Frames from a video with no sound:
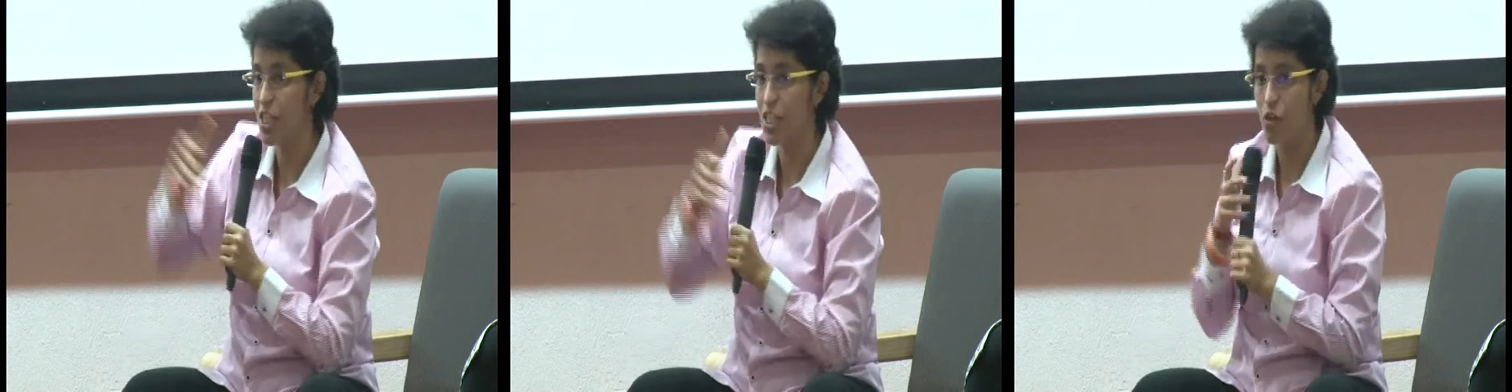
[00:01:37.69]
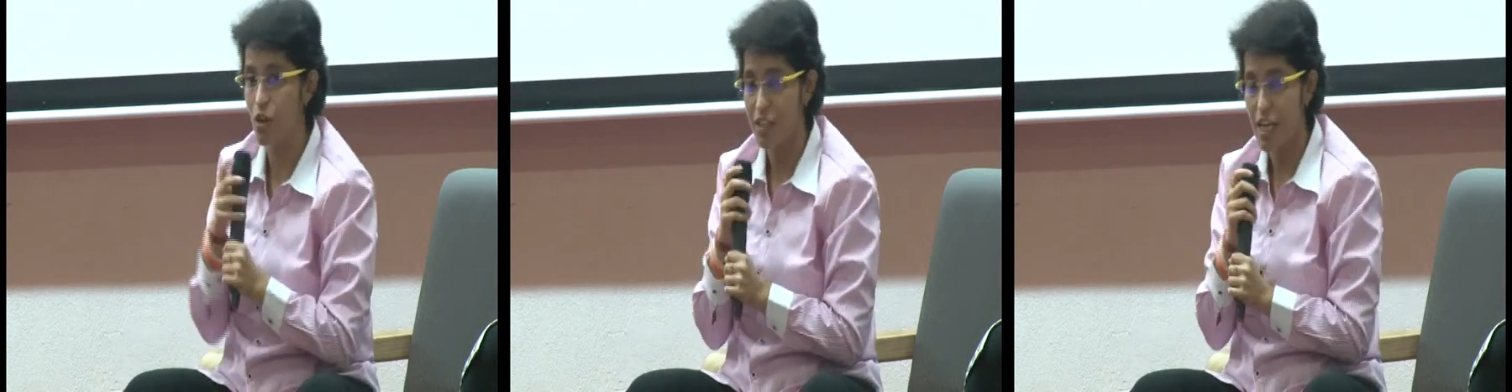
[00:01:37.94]
us, the
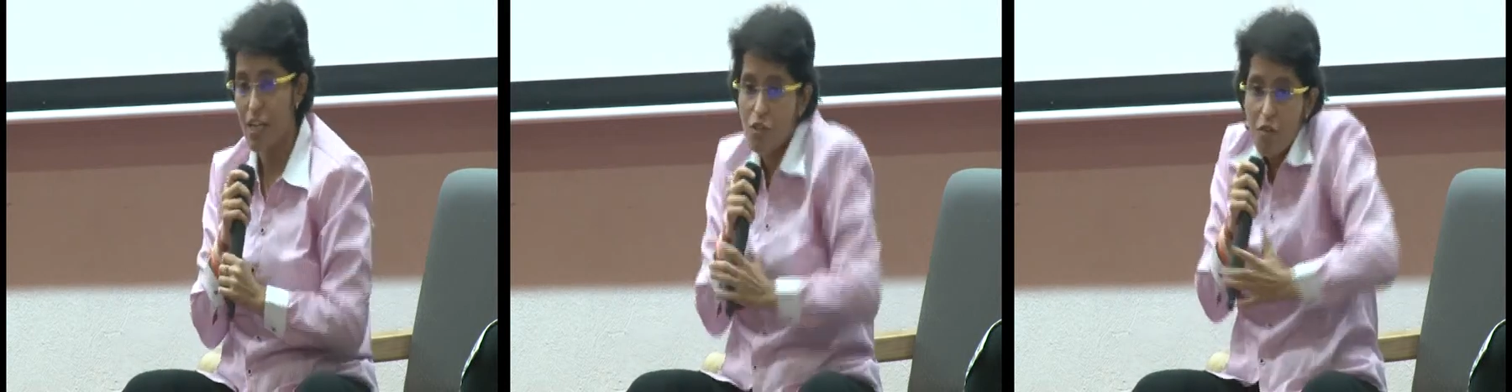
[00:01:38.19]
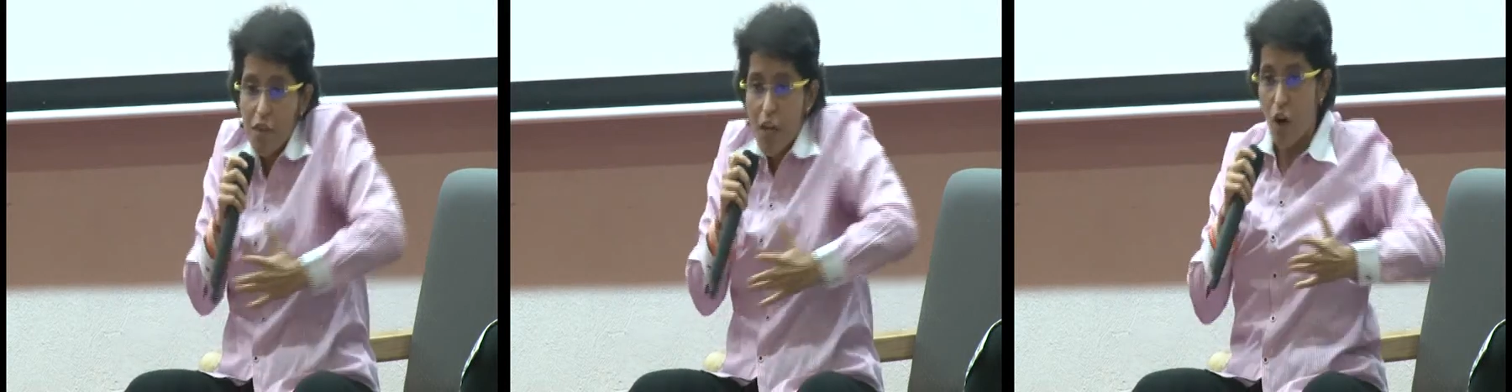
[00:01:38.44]
policy is
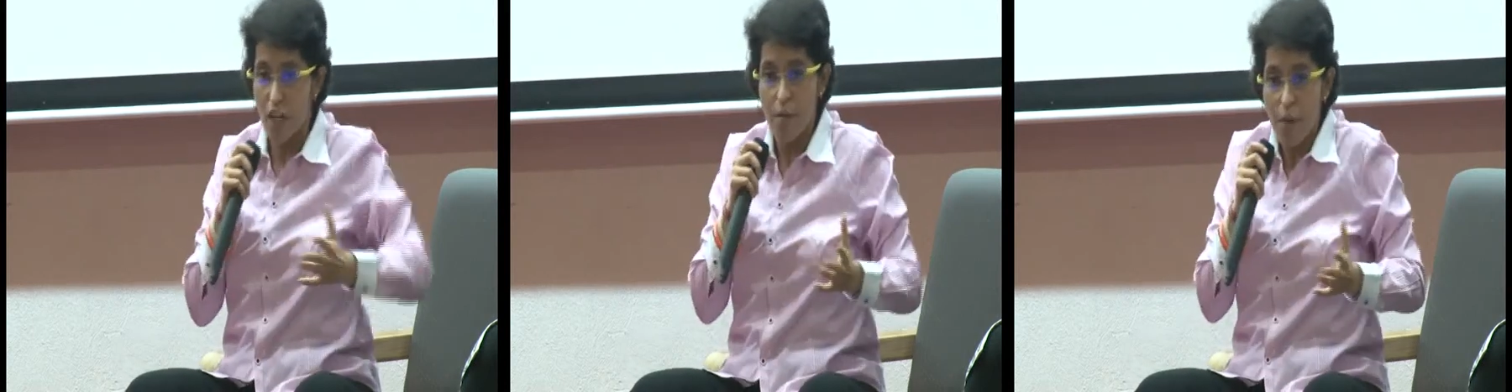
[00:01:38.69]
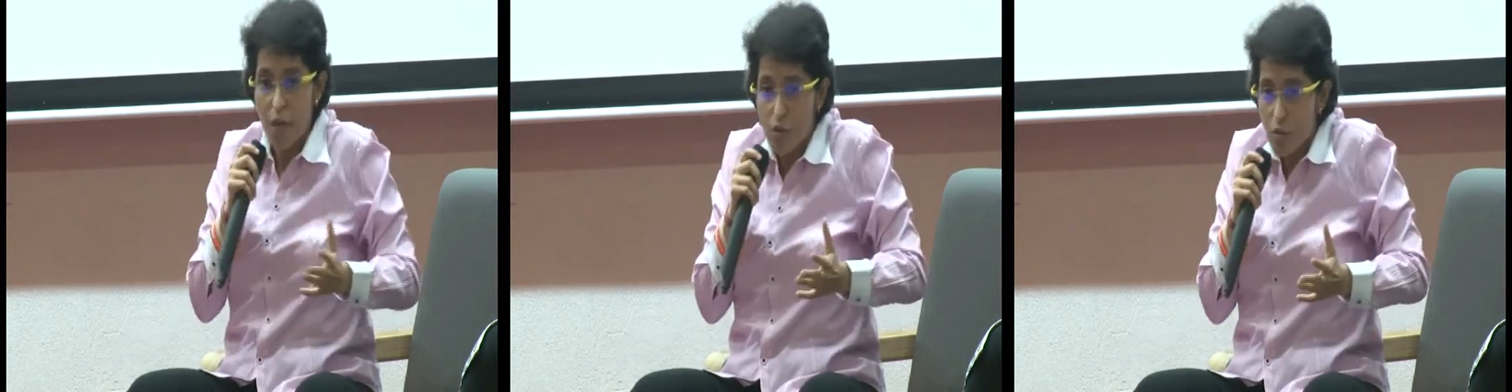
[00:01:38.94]
not there, so
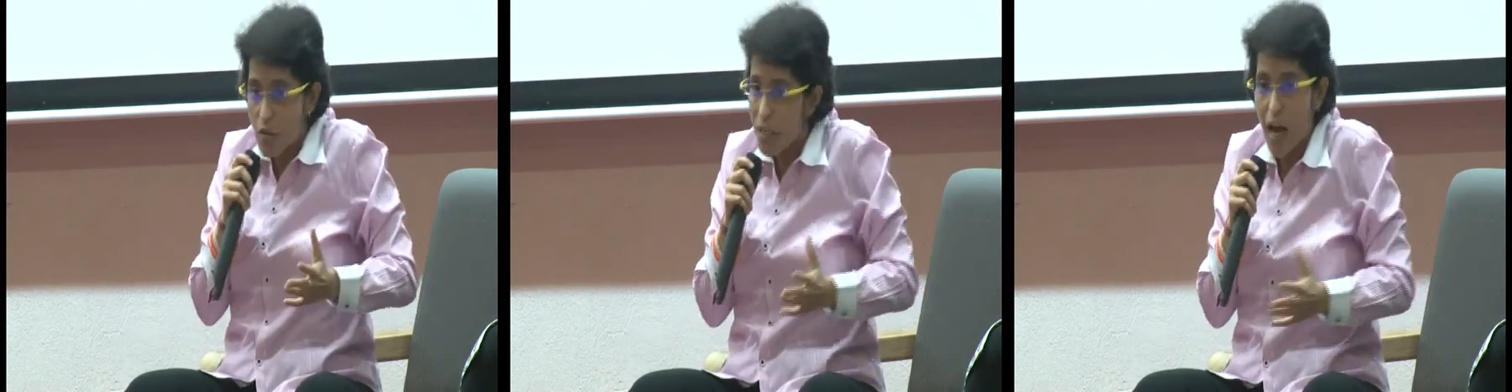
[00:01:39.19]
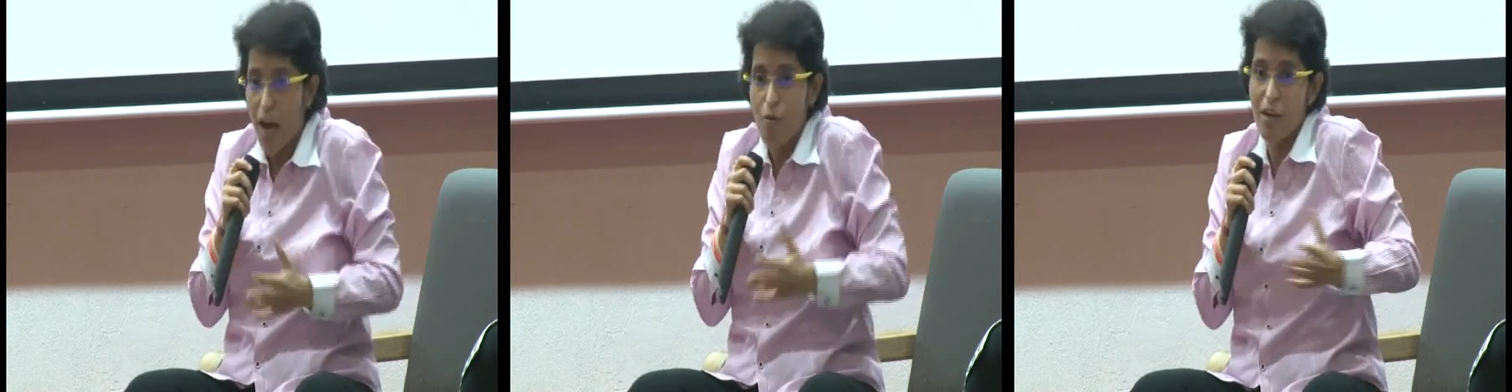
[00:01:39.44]
we are not
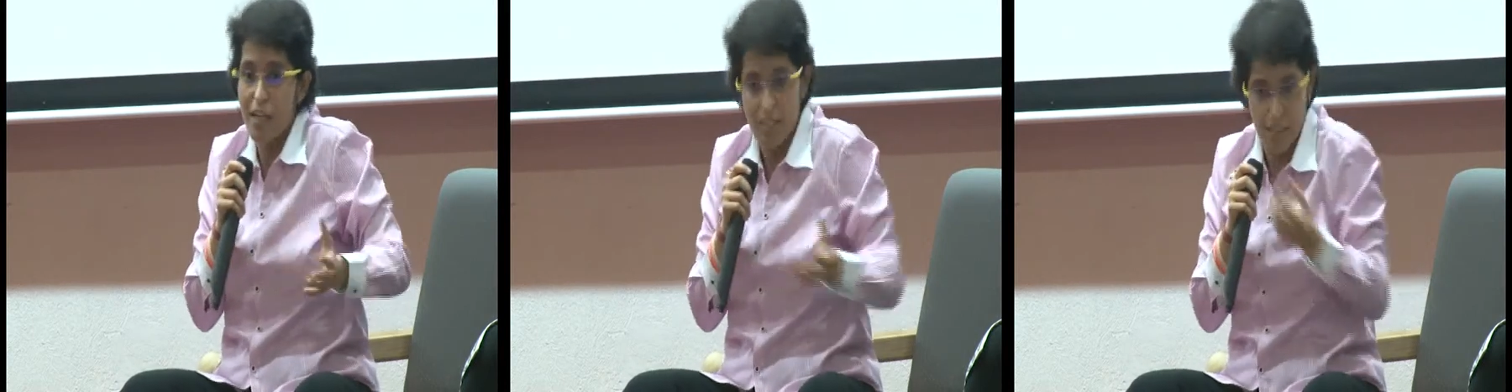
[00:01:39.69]
able to do it.